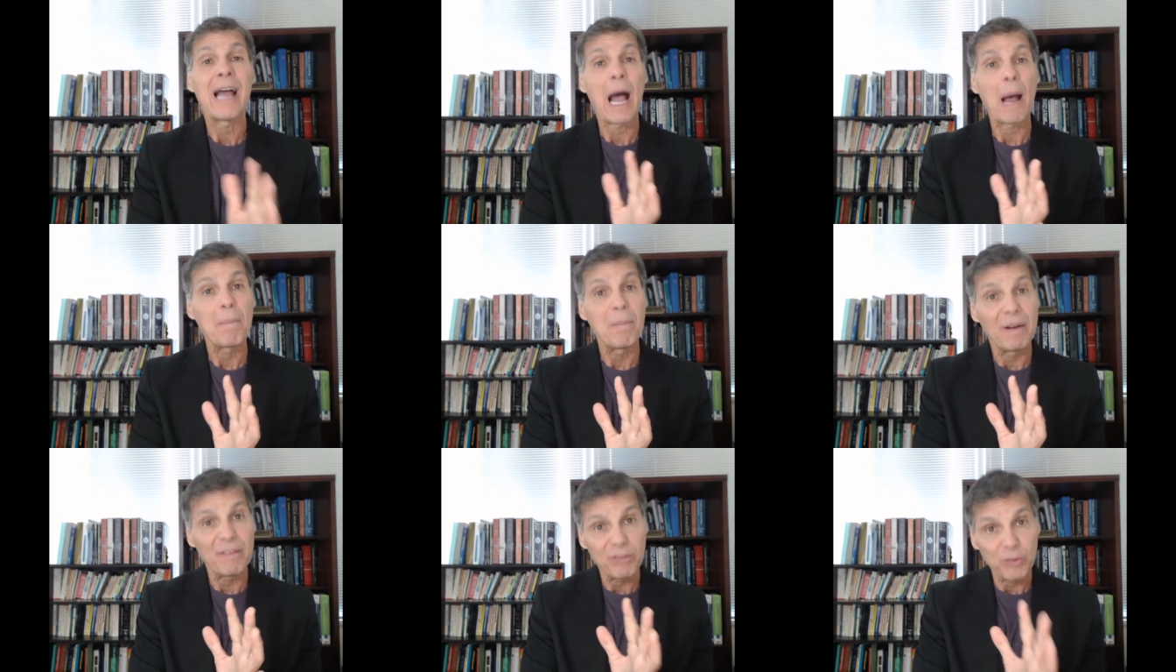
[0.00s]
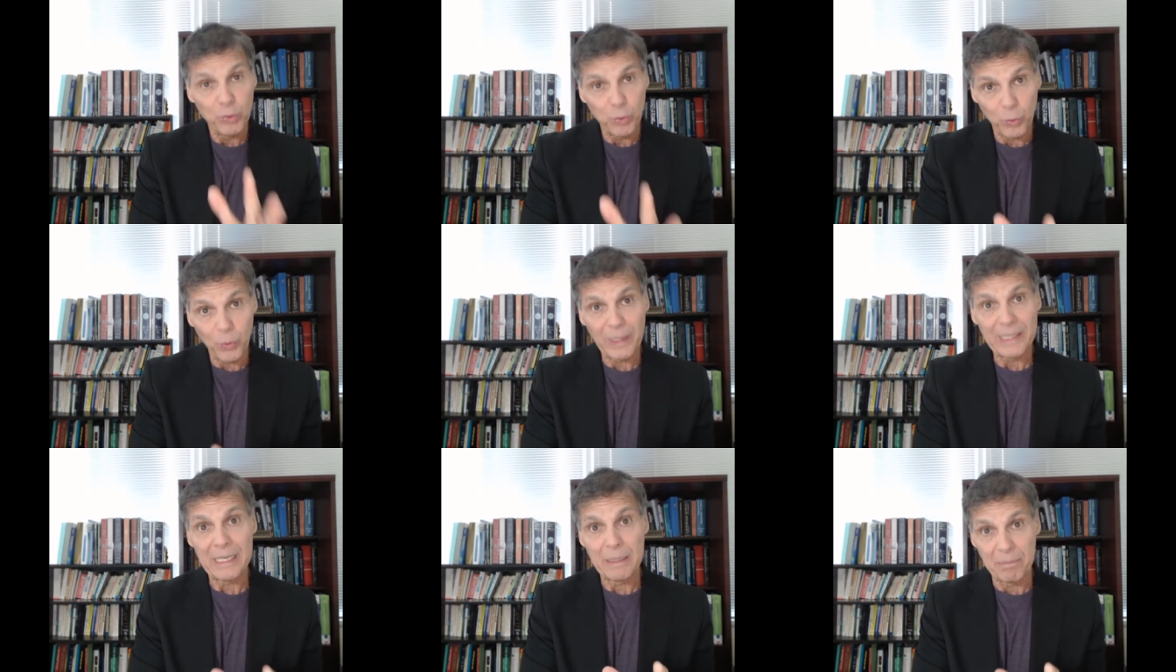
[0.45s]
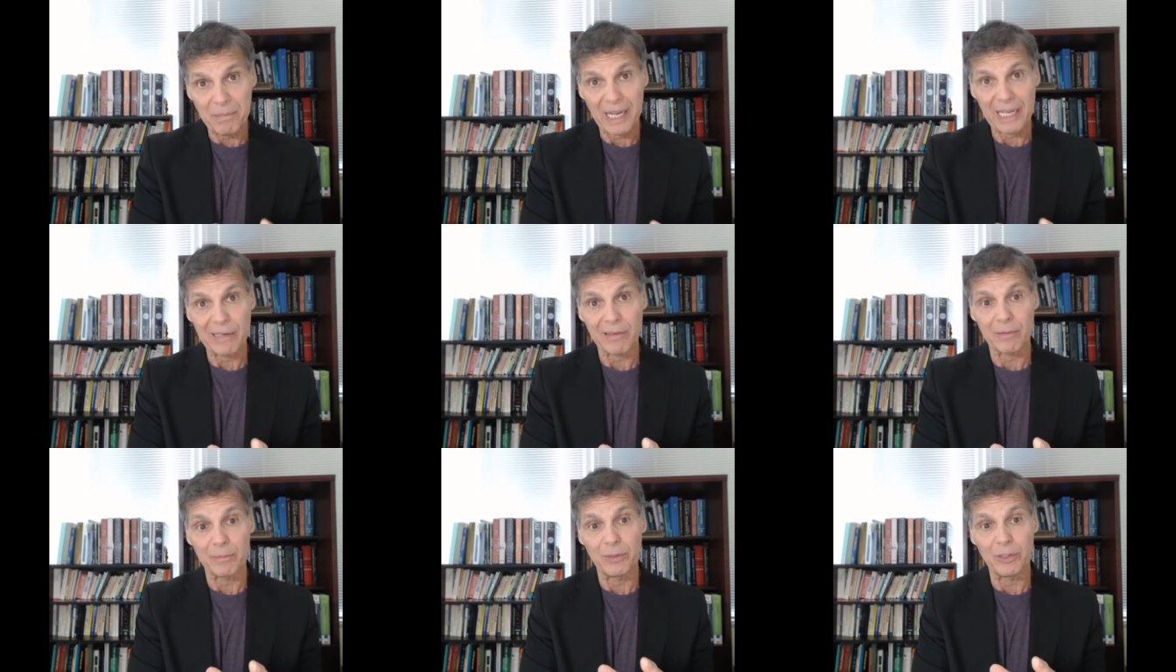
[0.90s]
above 20
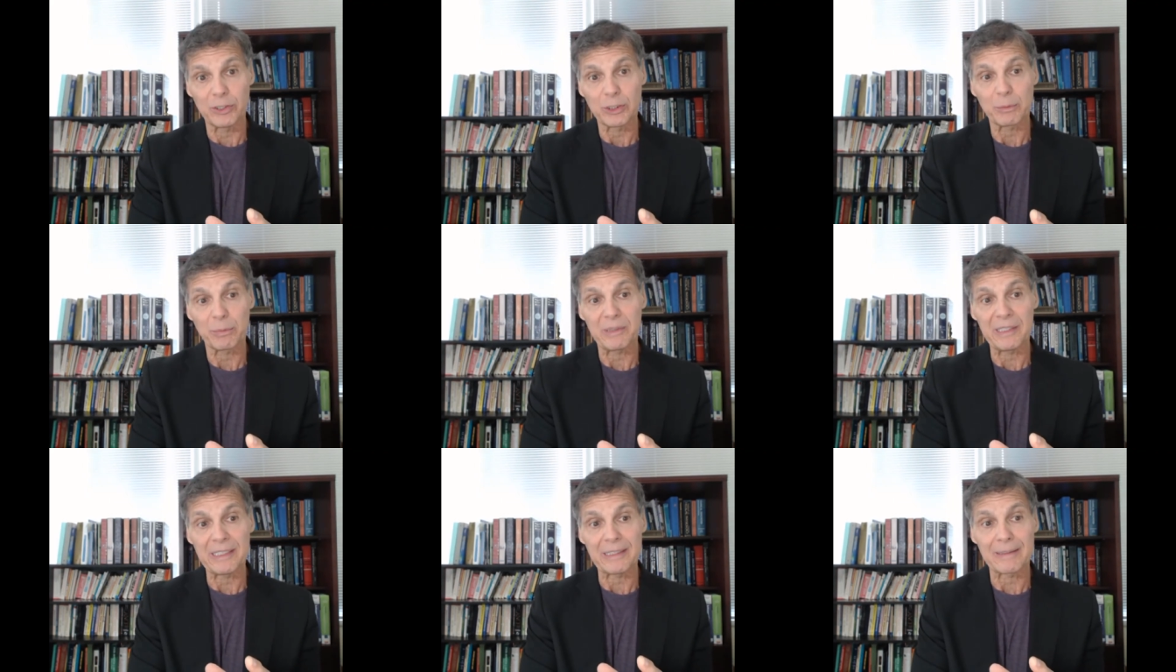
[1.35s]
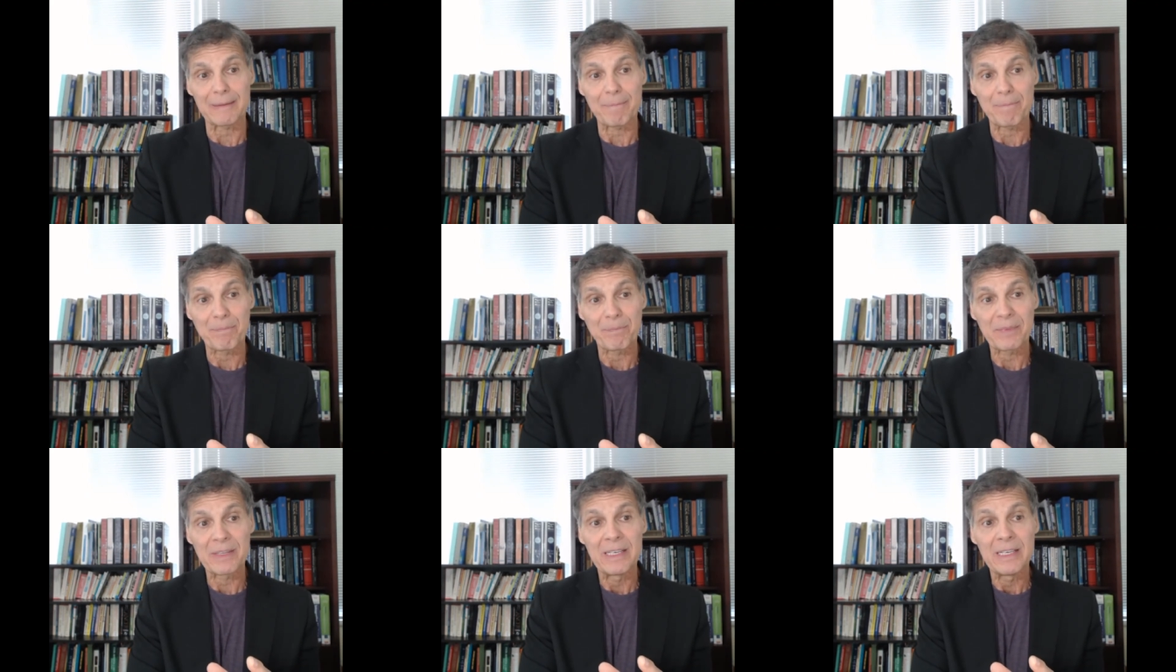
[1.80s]
micromoles per liter.